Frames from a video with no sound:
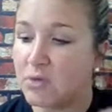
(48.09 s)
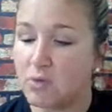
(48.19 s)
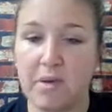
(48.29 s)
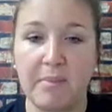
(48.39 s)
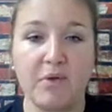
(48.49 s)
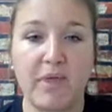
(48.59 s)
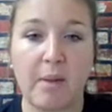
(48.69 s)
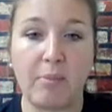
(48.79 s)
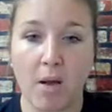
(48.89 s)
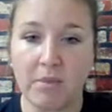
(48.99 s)
Remember
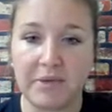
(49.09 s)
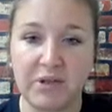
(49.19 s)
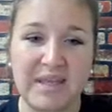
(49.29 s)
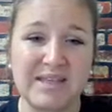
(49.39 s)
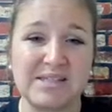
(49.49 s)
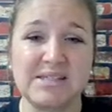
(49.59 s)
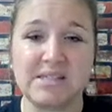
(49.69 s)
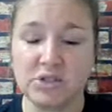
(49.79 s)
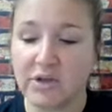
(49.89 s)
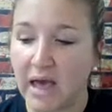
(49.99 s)
that probability is
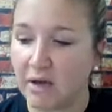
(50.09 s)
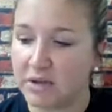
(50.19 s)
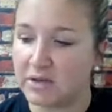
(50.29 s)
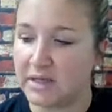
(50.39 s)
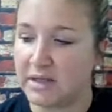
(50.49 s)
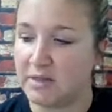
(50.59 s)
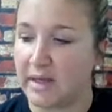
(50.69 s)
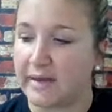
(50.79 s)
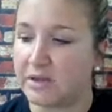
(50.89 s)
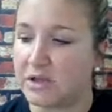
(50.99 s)
still calculating the
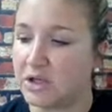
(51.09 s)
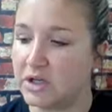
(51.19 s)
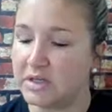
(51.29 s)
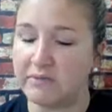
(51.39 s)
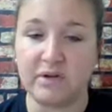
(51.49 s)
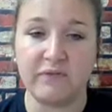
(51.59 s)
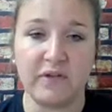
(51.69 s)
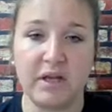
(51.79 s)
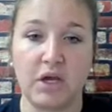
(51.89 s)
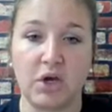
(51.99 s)
likelihood of an
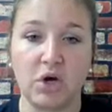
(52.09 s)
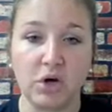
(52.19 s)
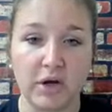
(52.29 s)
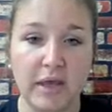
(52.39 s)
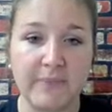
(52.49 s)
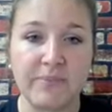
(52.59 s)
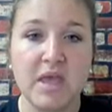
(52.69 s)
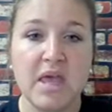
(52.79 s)
event occurring.